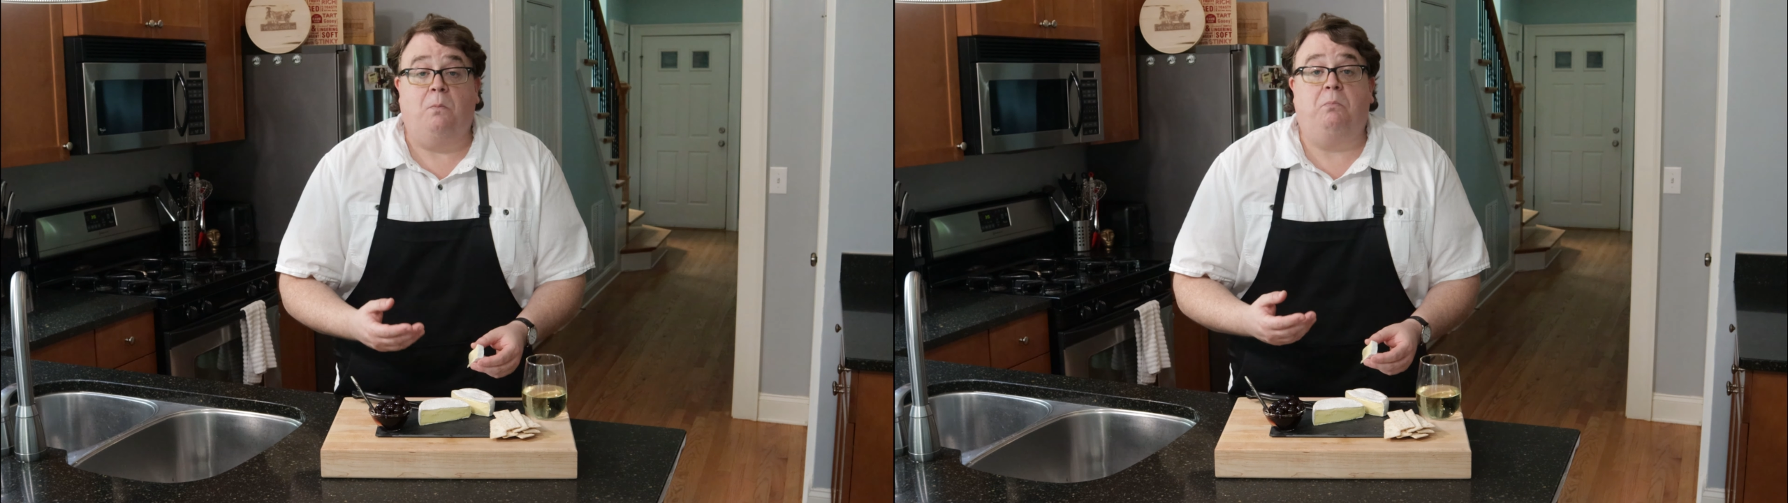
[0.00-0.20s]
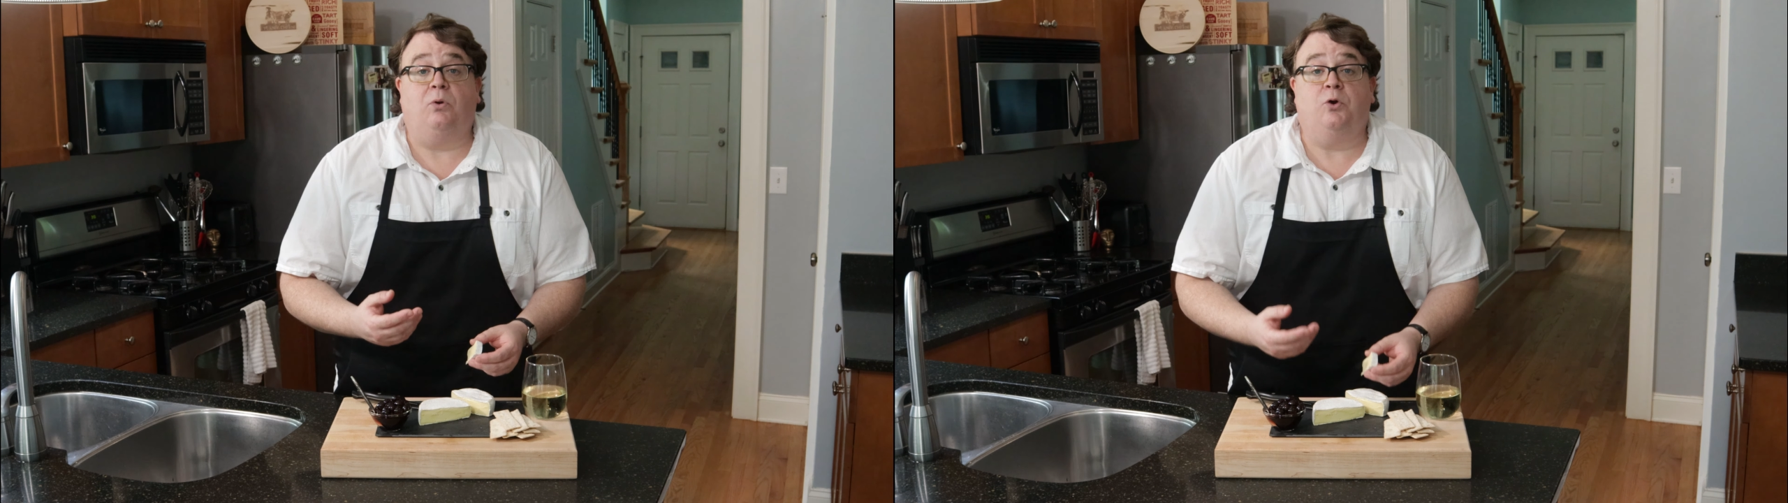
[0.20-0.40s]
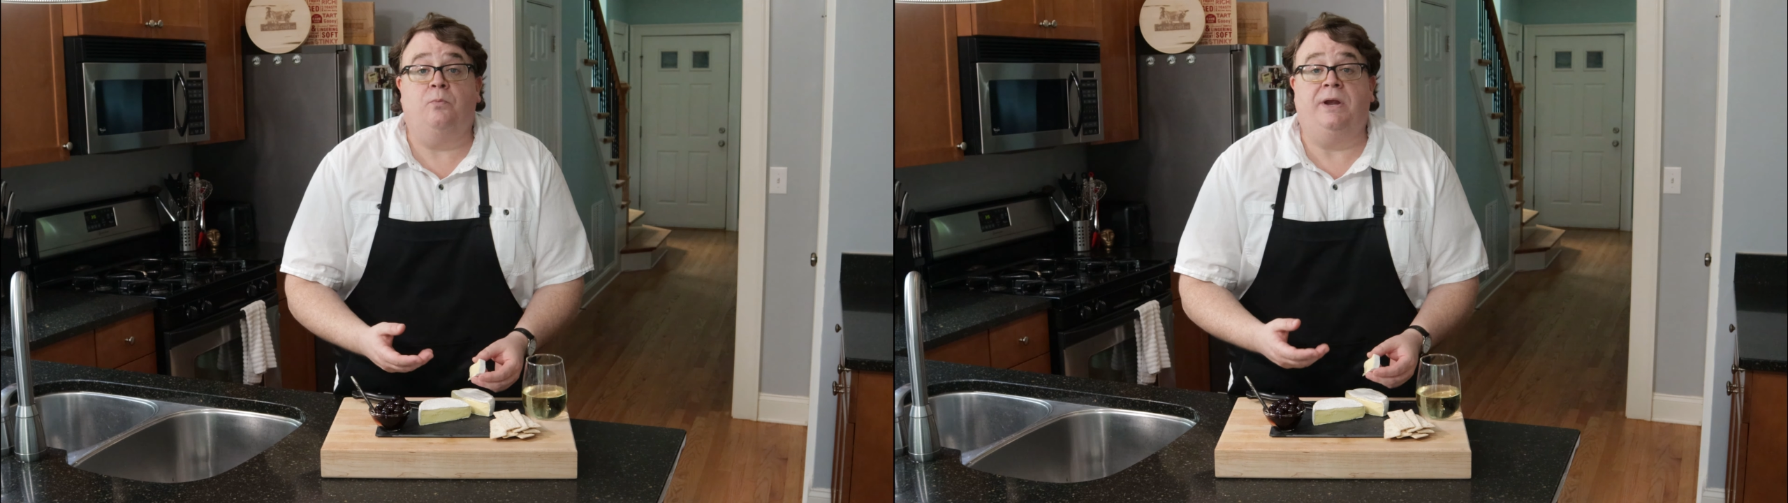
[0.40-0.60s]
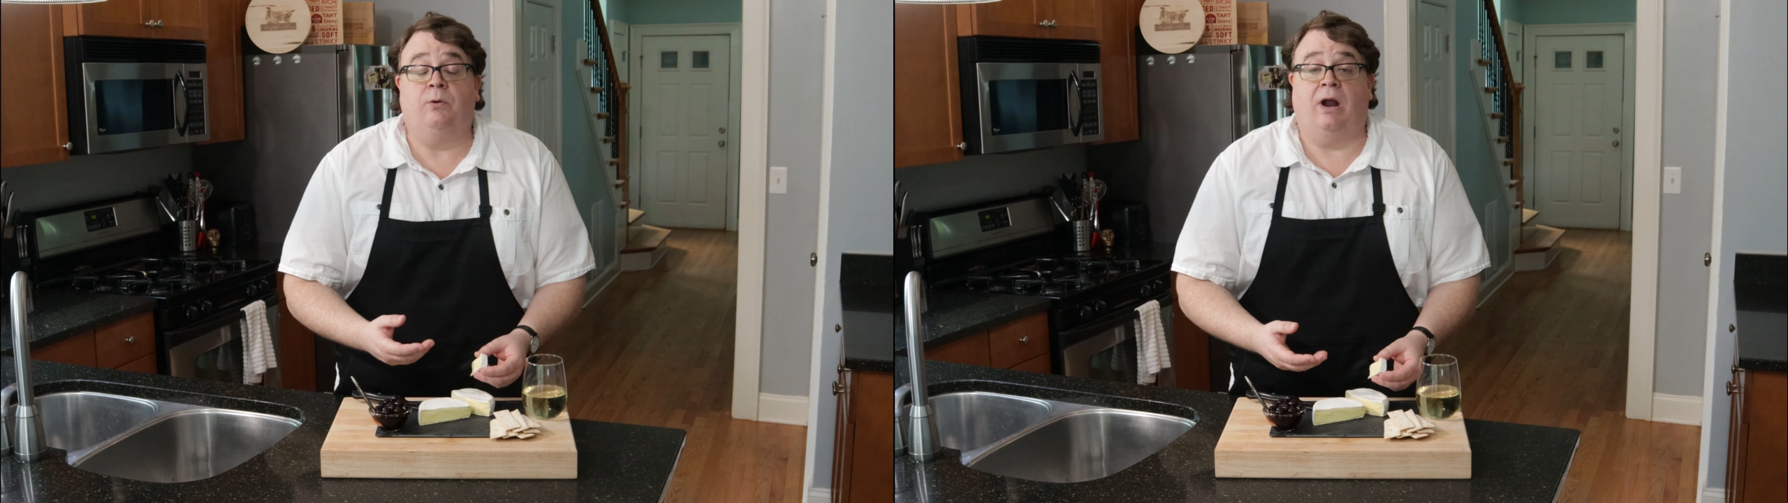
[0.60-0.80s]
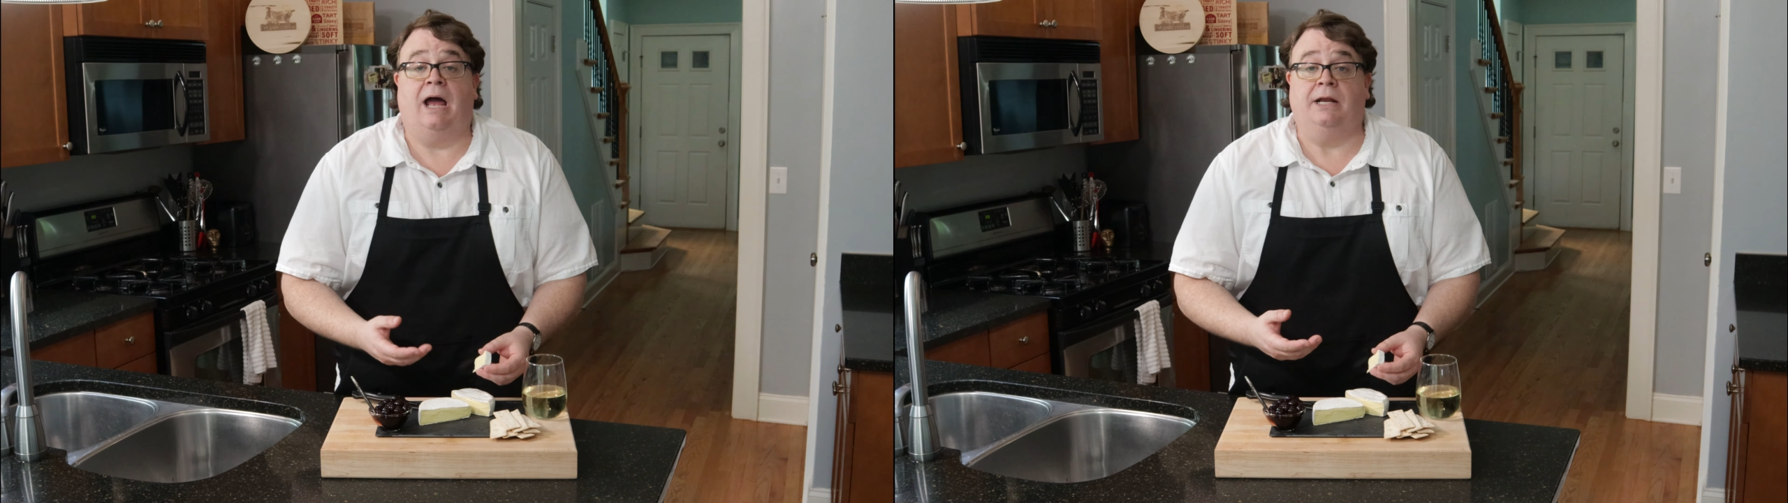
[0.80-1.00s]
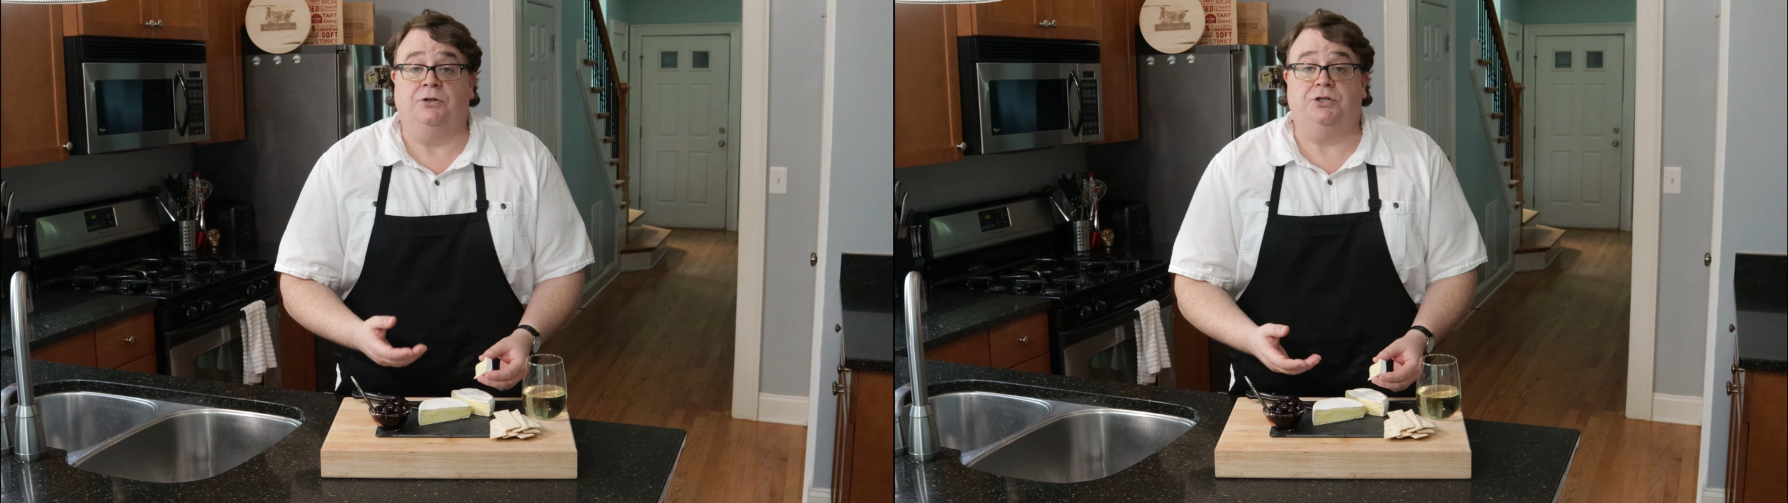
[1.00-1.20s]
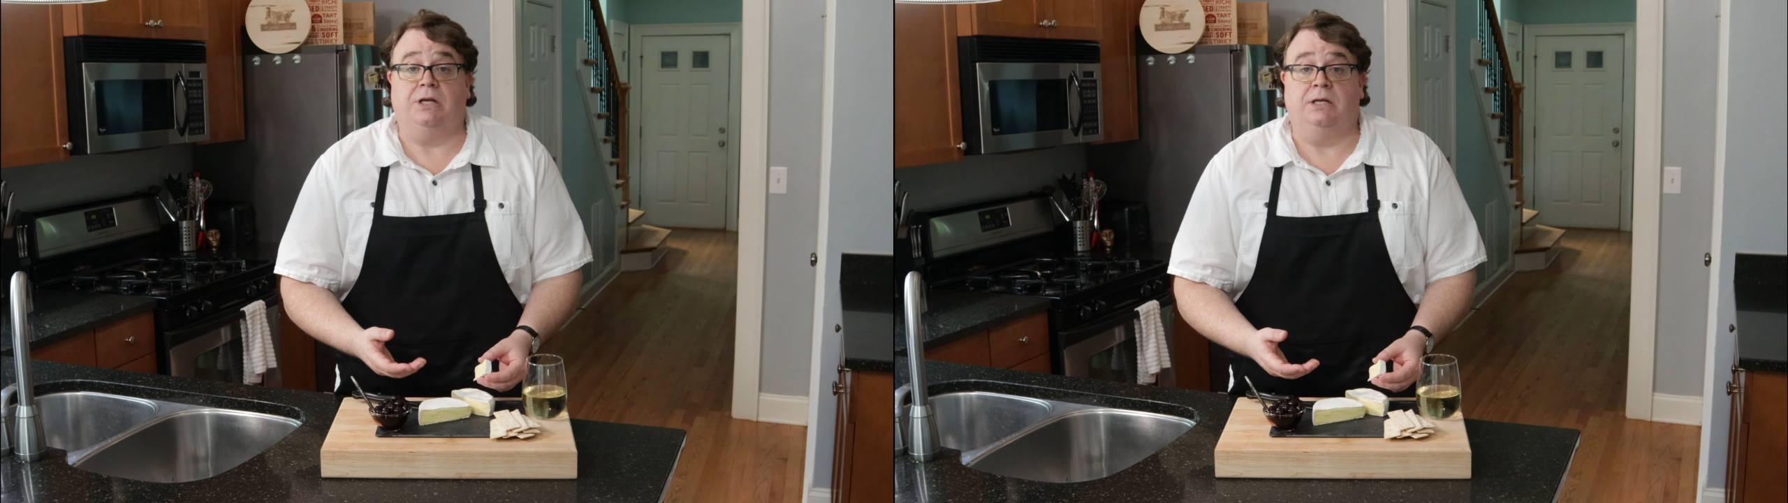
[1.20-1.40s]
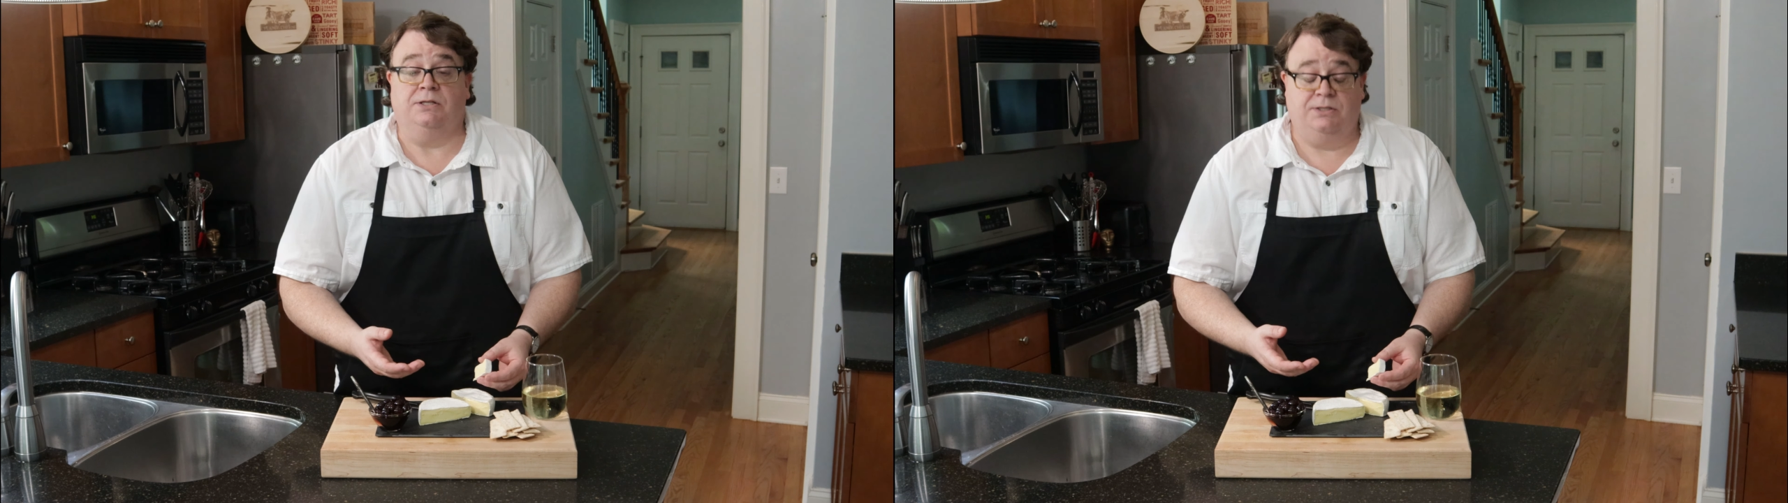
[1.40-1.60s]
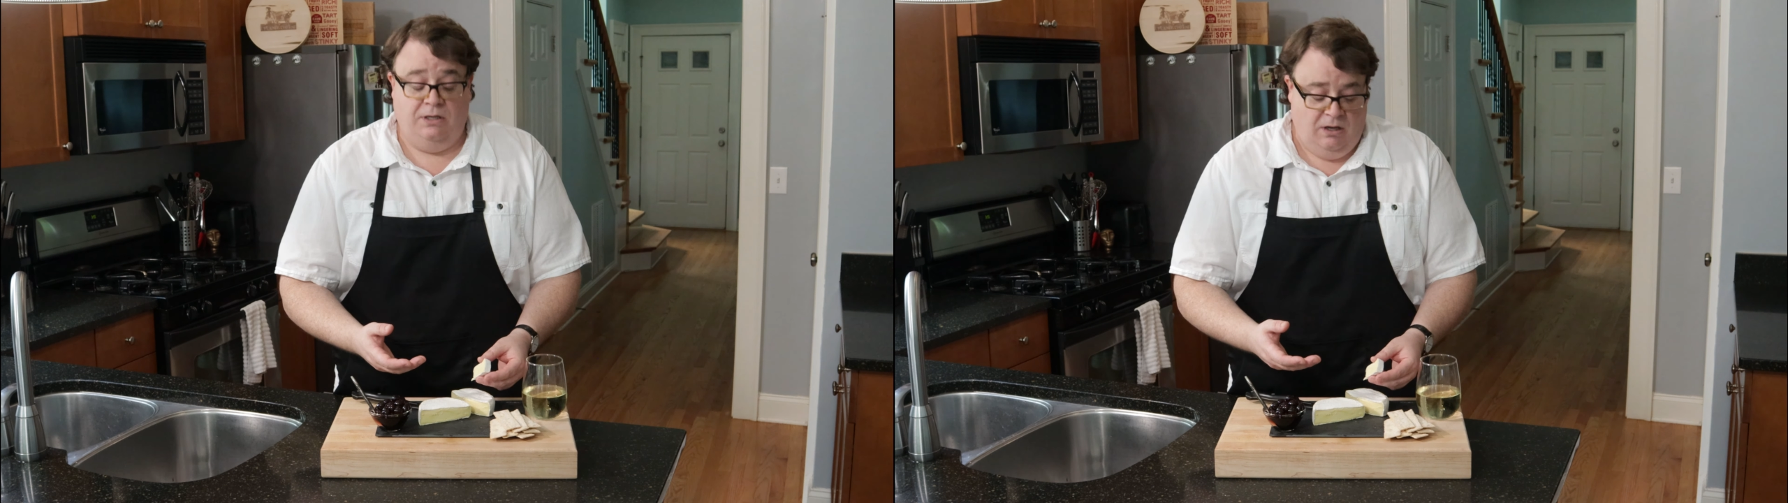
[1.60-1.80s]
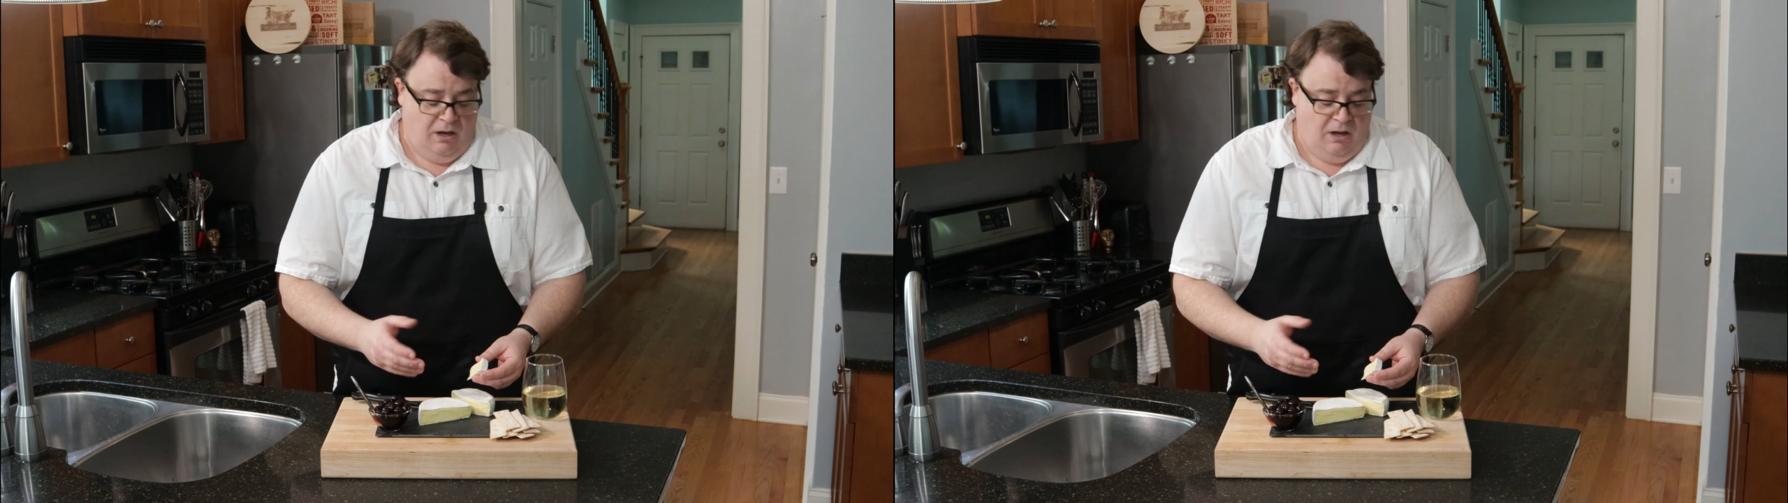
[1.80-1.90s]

bloomy rind cheese.